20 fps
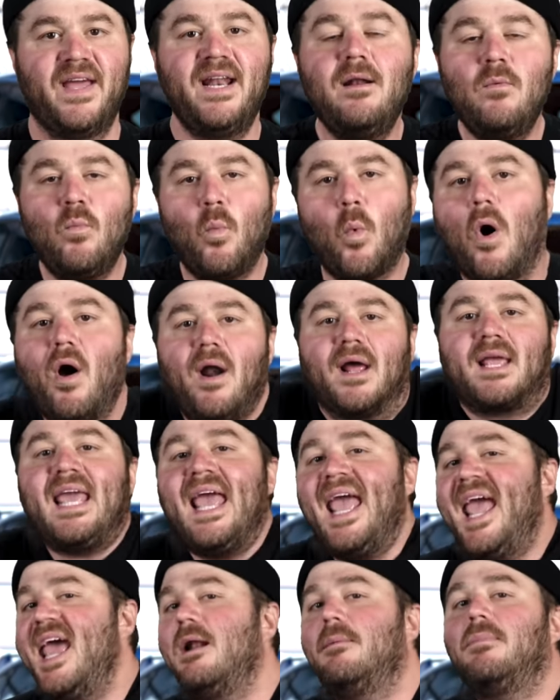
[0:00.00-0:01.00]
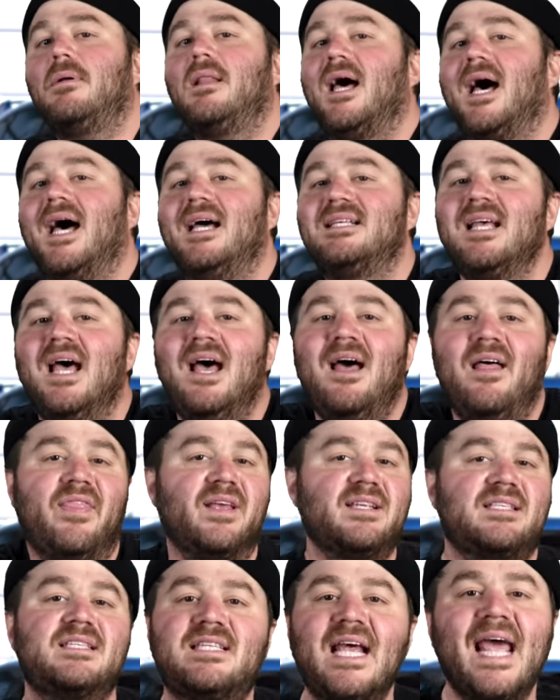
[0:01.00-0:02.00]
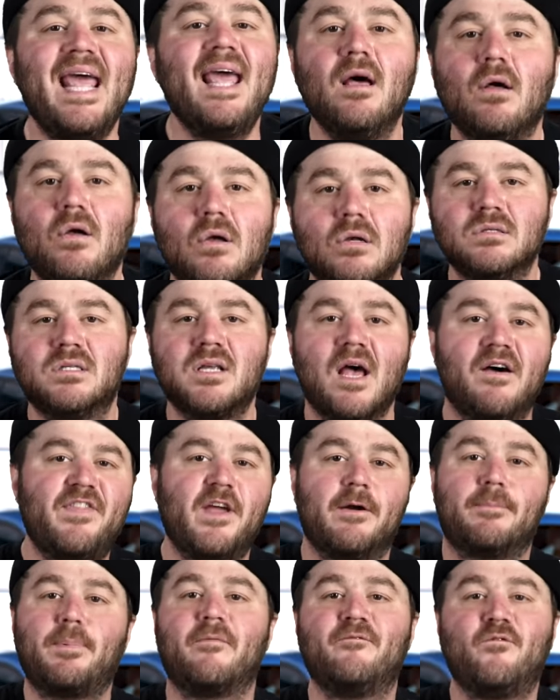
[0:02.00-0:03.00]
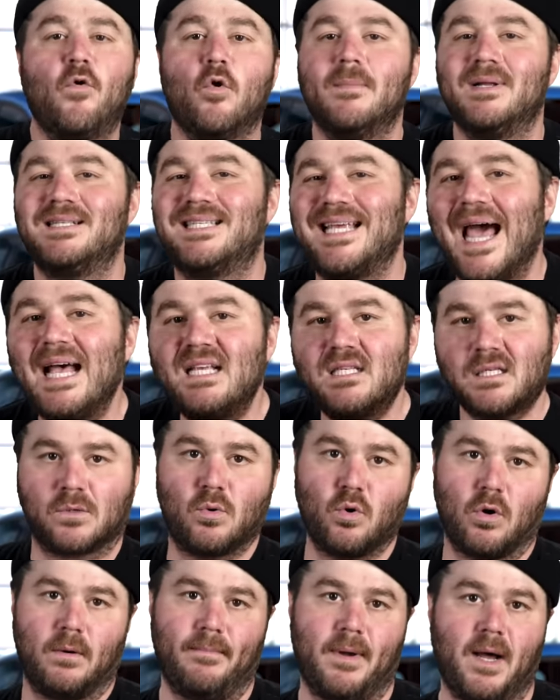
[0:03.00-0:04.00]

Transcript: They didn't want to cannibalize the sales of their performance Escort